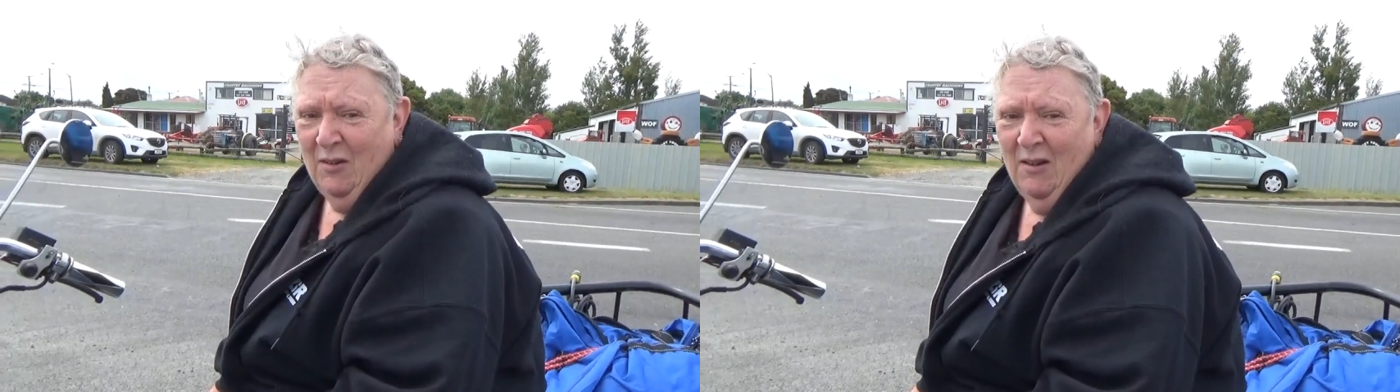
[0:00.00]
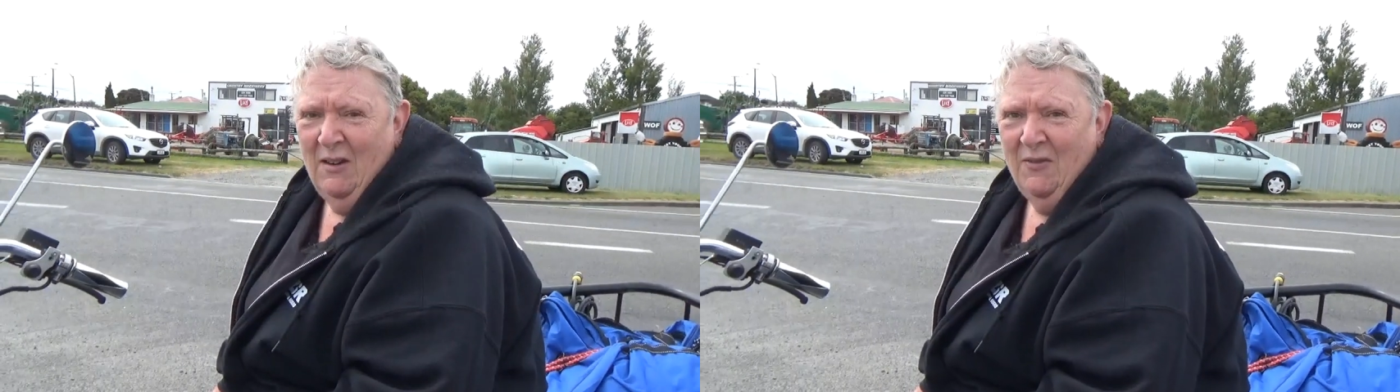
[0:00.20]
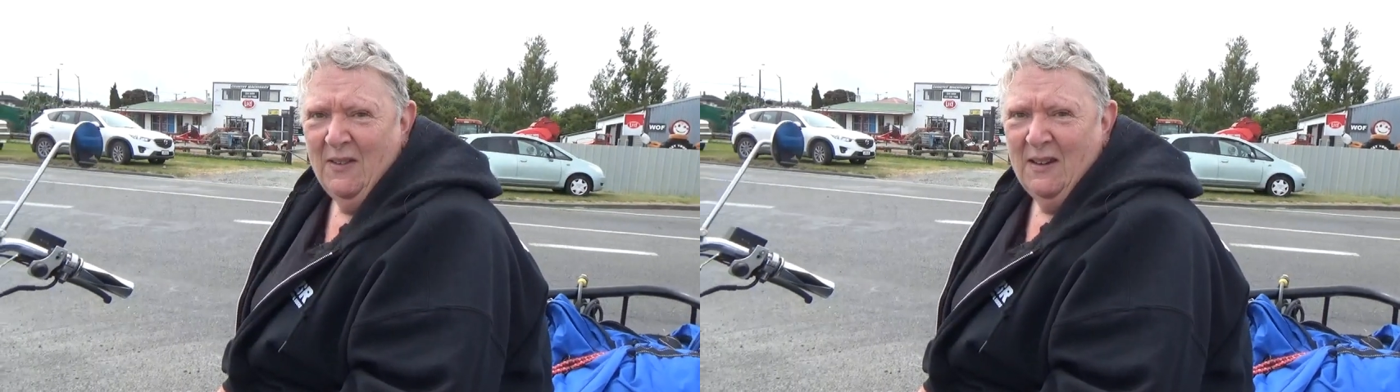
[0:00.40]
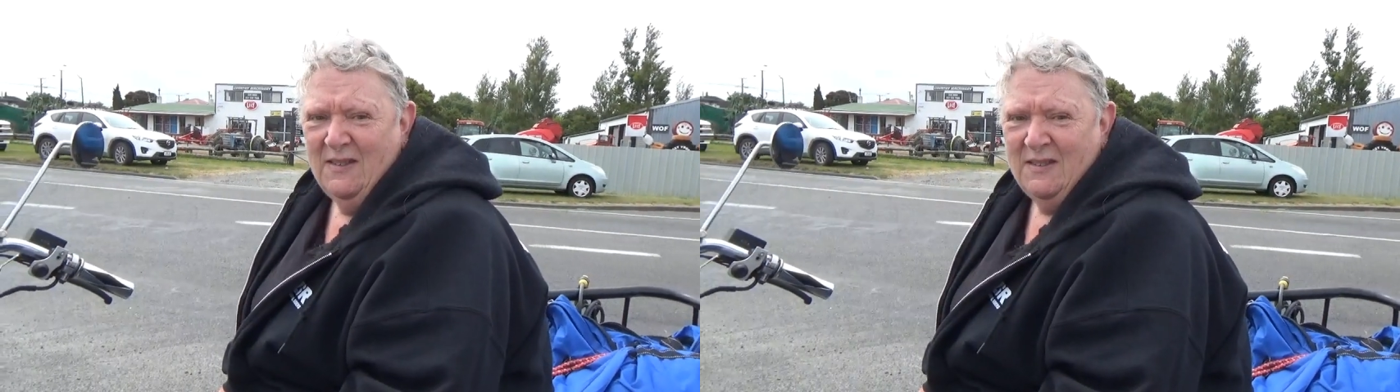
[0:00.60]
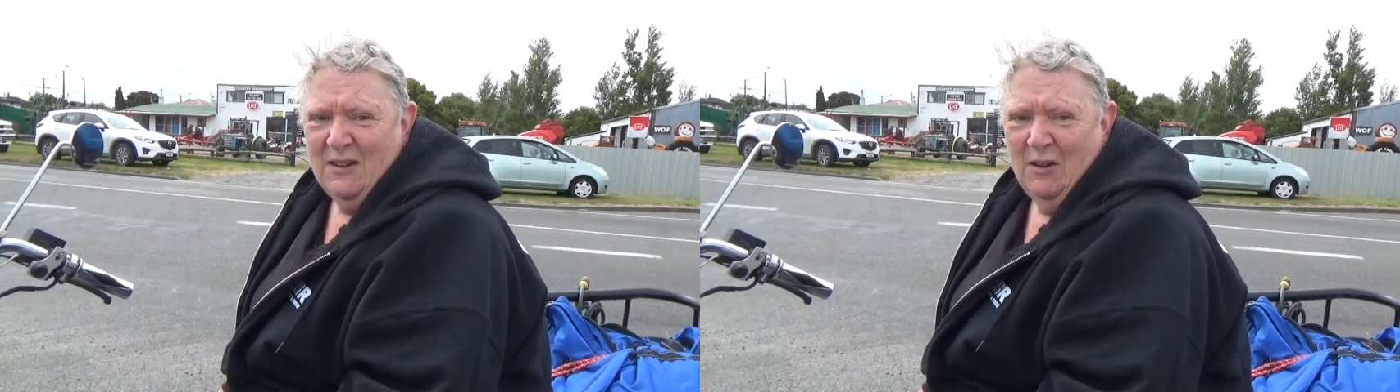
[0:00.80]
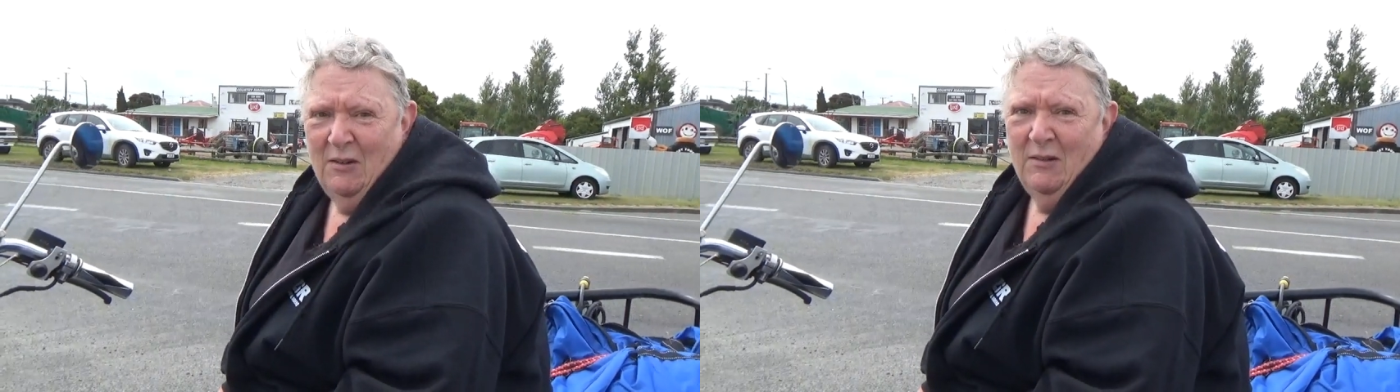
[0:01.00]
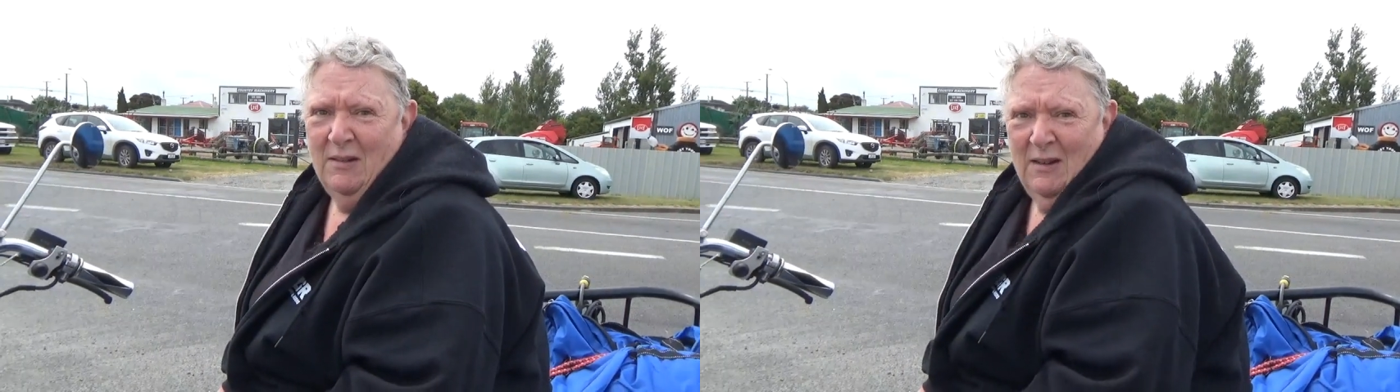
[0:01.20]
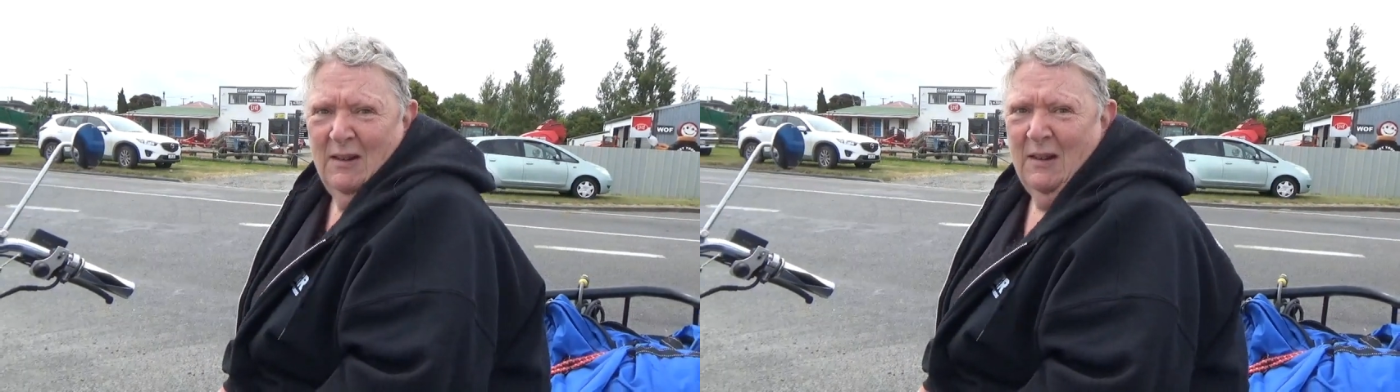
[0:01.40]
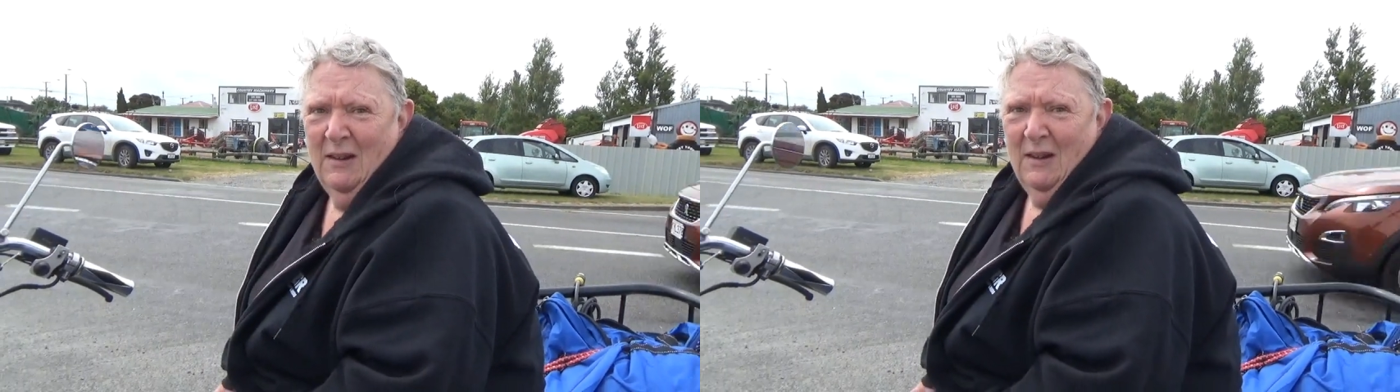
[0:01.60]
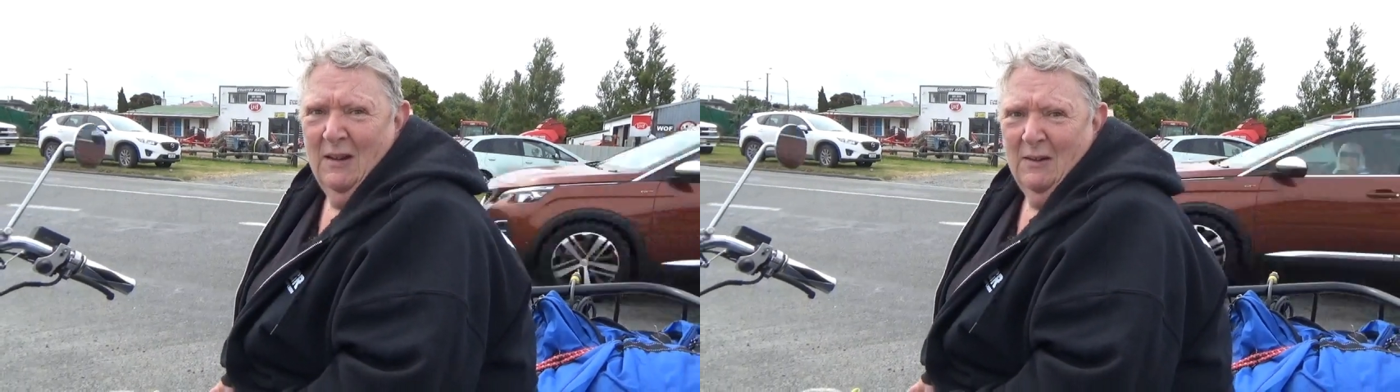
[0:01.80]
nine for this, so.
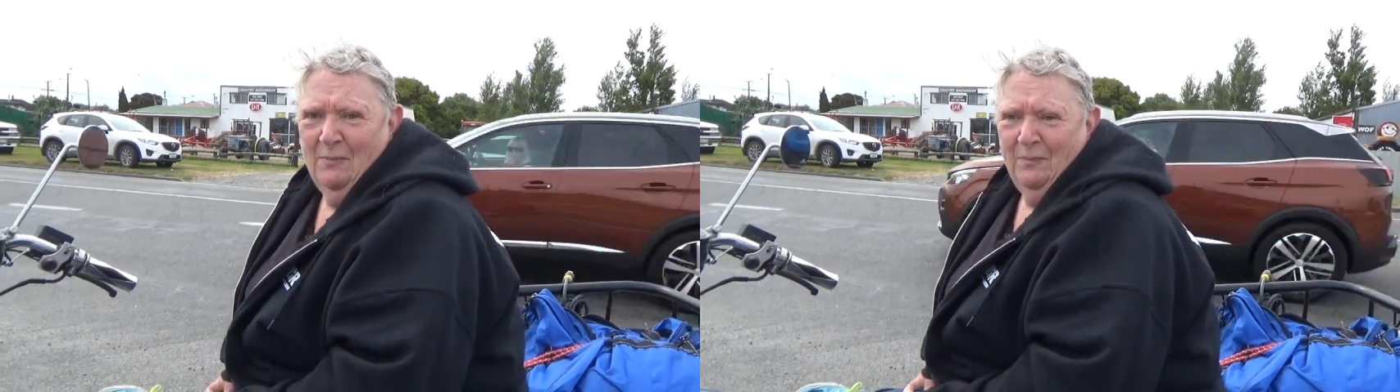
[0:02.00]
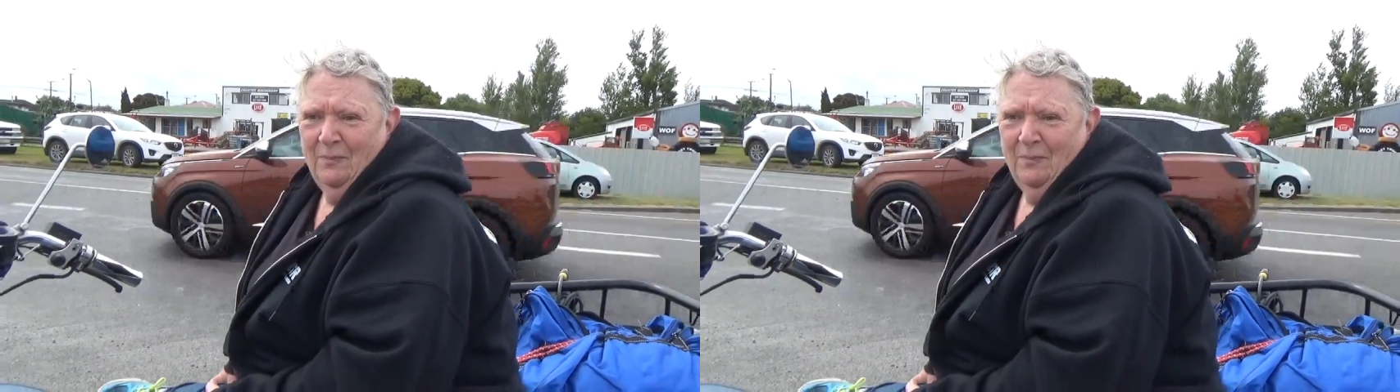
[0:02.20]
All right,